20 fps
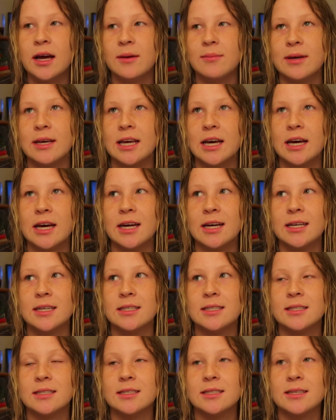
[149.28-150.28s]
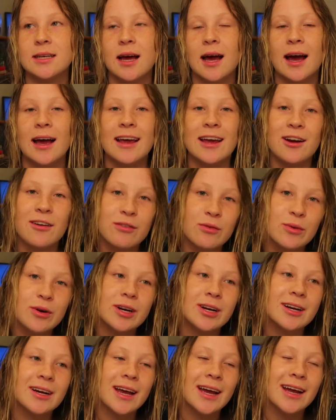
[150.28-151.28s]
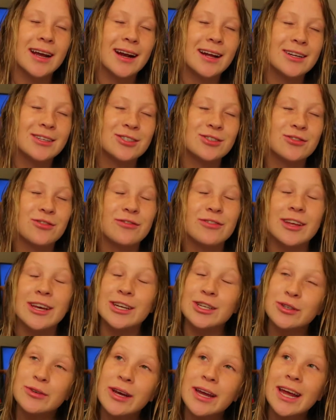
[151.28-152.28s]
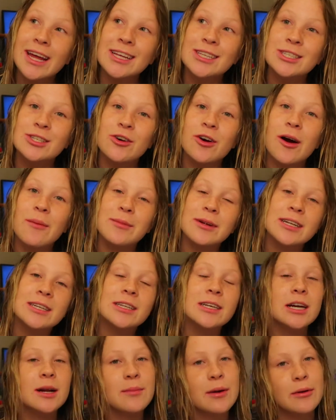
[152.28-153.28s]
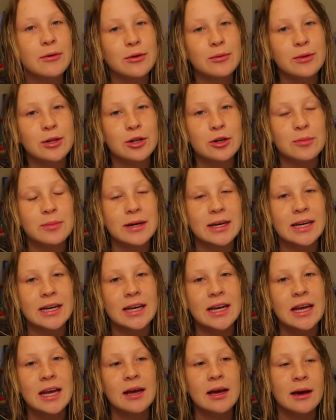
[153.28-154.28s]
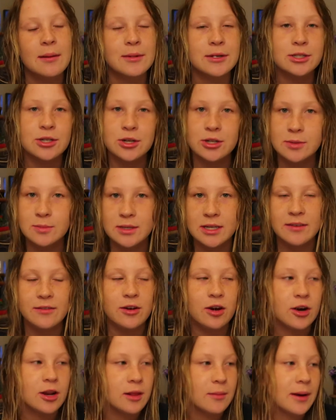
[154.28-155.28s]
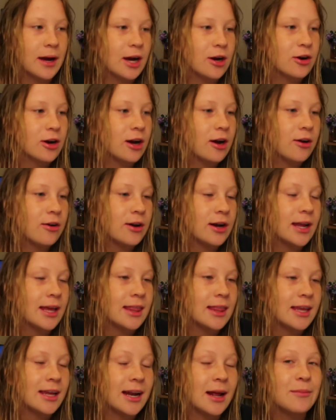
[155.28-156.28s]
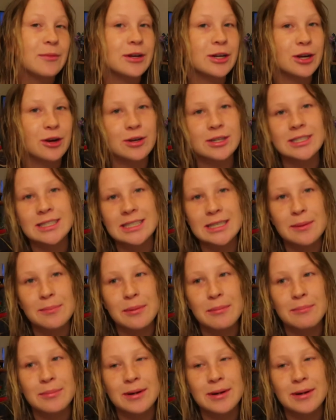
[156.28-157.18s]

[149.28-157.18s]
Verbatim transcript: because I get off work and I just don't feel like doing it. So I'm gonna clean up my room a little bit. I'm gonna turn some TV on in the background and then I'm gonna go to sleep.